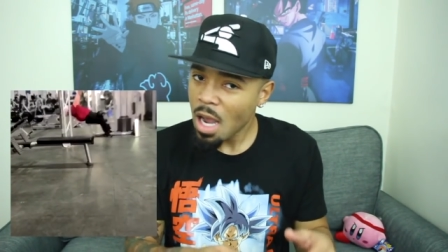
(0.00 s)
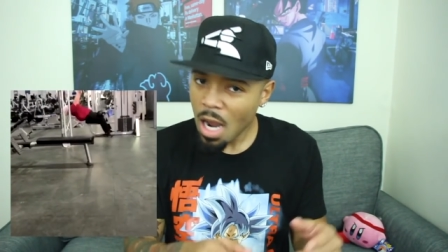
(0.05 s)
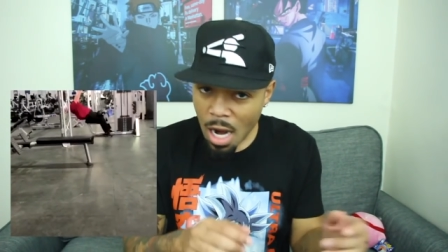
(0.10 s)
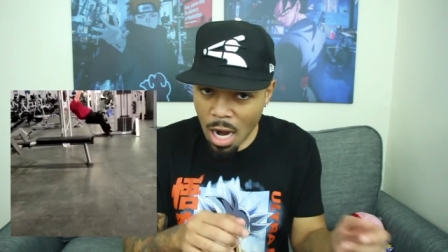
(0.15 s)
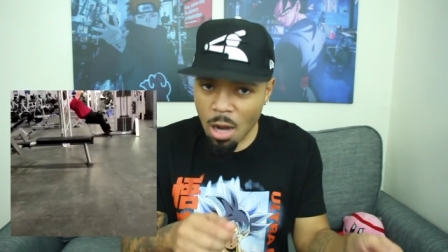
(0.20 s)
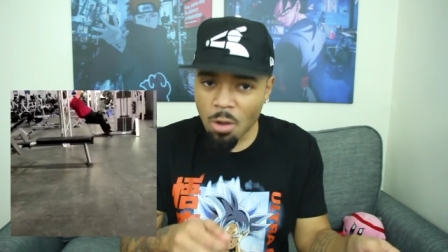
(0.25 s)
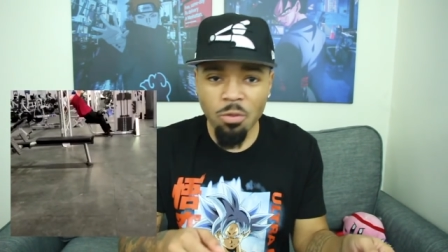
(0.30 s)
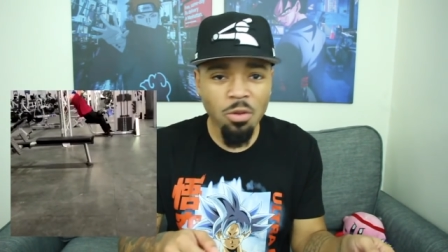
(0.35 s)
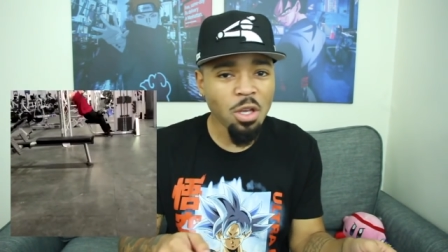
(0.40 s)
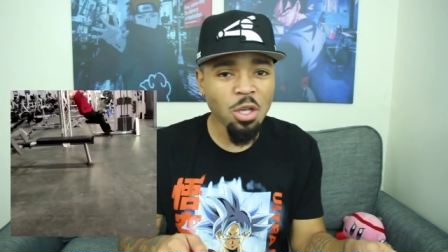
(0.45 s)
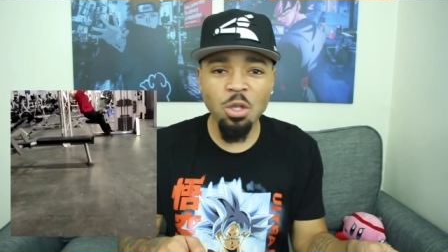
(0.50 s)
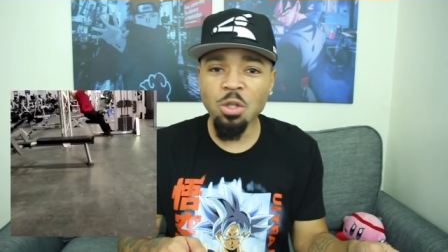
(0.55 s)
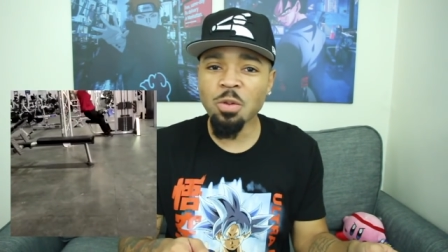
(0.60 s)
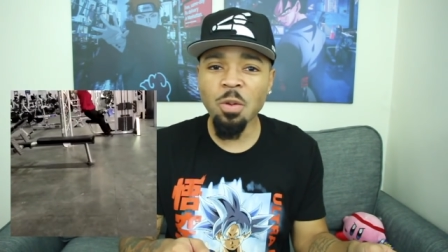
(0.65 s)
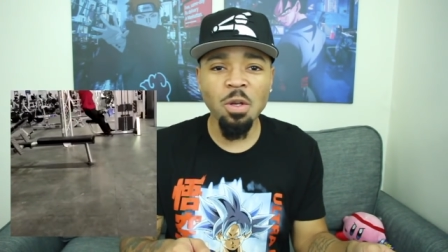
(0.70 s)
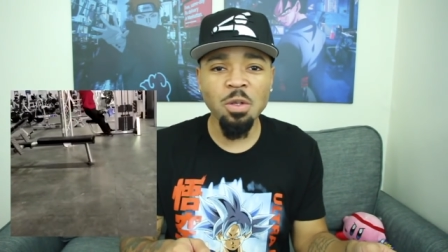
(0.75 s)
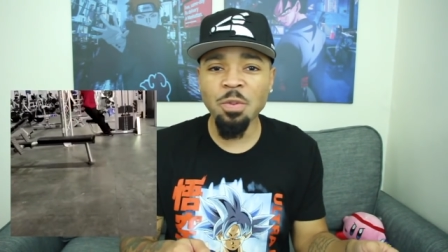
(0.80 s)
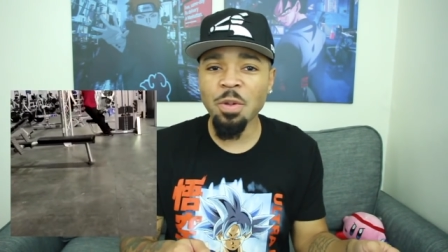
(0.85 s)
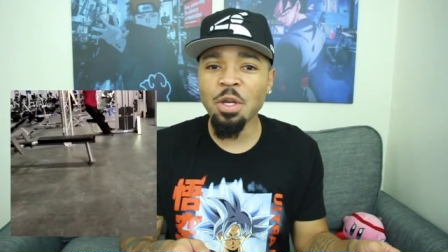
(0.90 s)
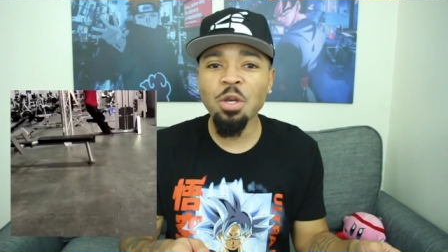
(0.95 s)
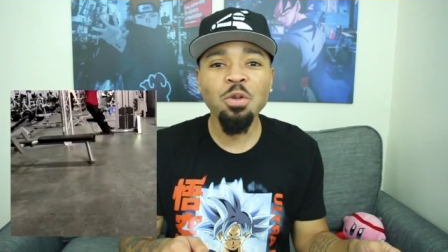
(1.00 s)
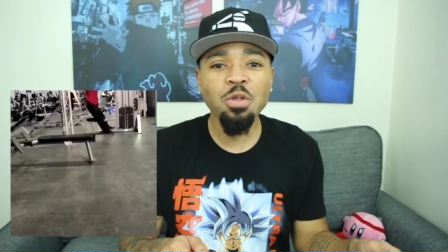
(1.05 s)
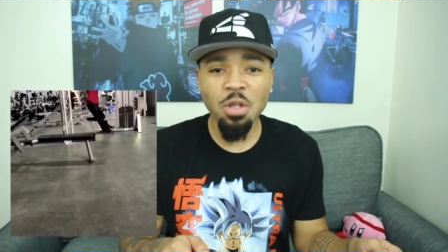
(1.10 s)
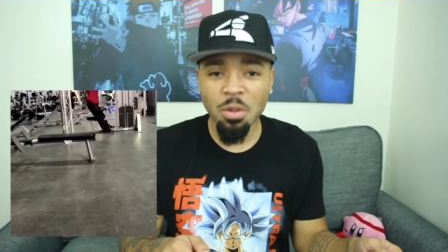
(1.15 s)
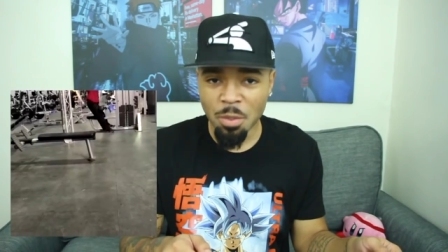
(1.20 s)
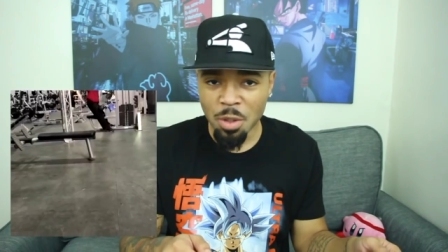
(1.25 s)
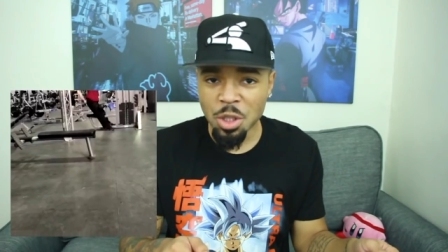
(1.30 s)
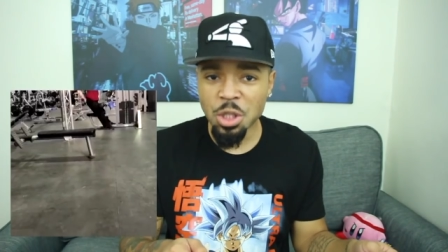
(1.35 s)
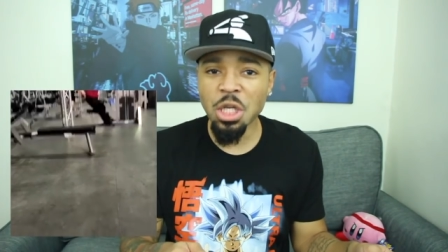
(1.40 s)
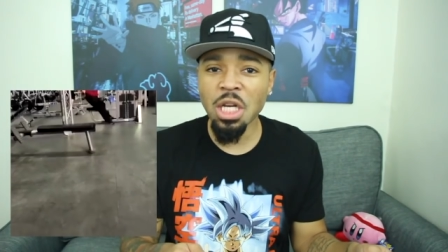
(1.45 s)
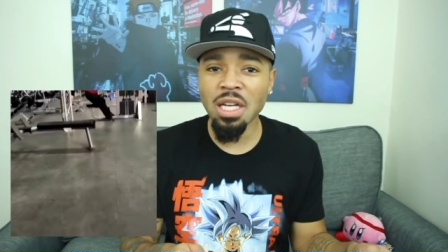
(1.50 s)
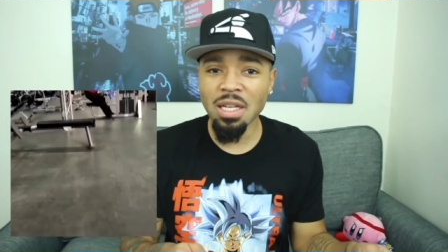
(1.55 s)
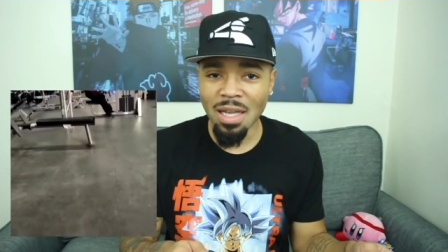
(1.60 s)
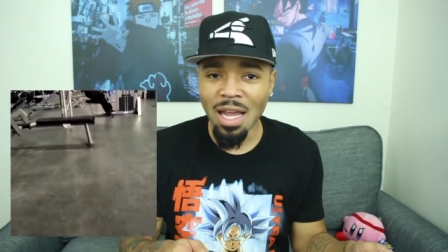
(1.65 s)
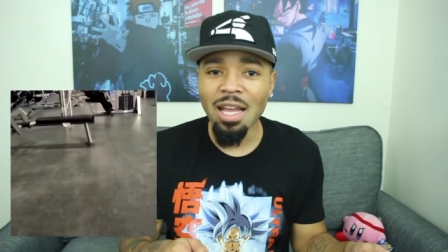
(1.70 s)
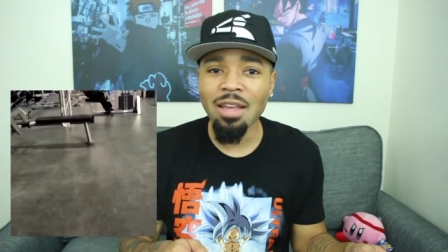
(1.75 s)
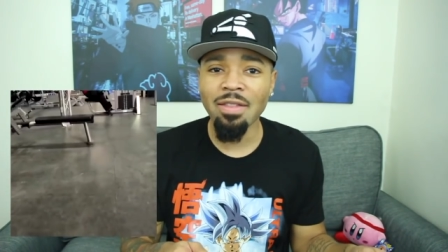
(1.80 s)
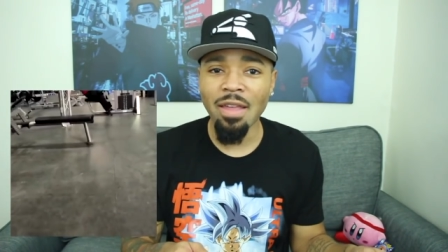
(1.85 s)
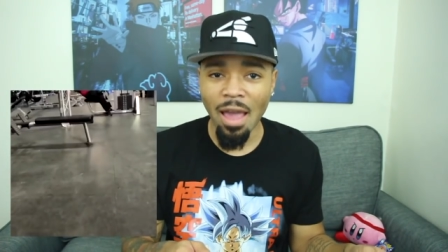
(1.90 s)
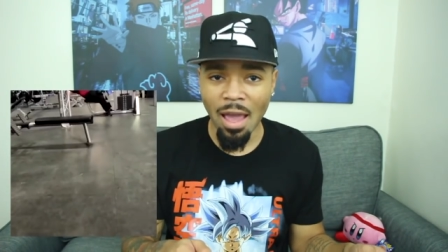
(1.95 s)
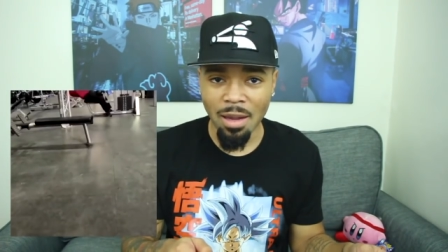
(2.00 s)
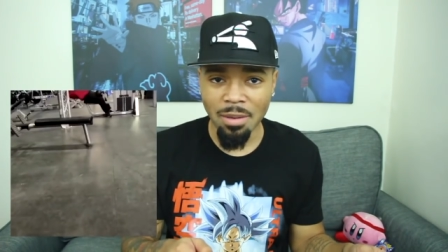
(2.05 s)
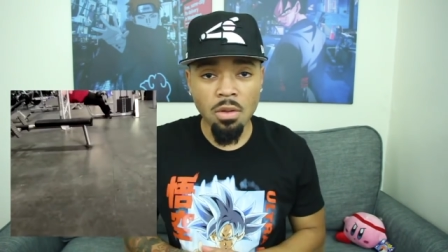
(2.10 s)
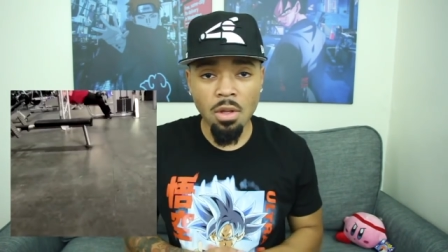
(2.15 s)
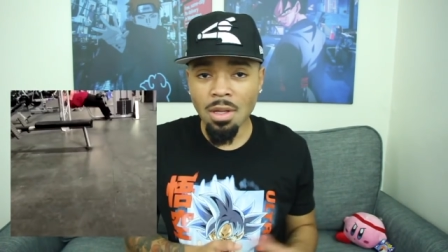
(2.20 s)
I don't think you're supposed to be using the machine like that.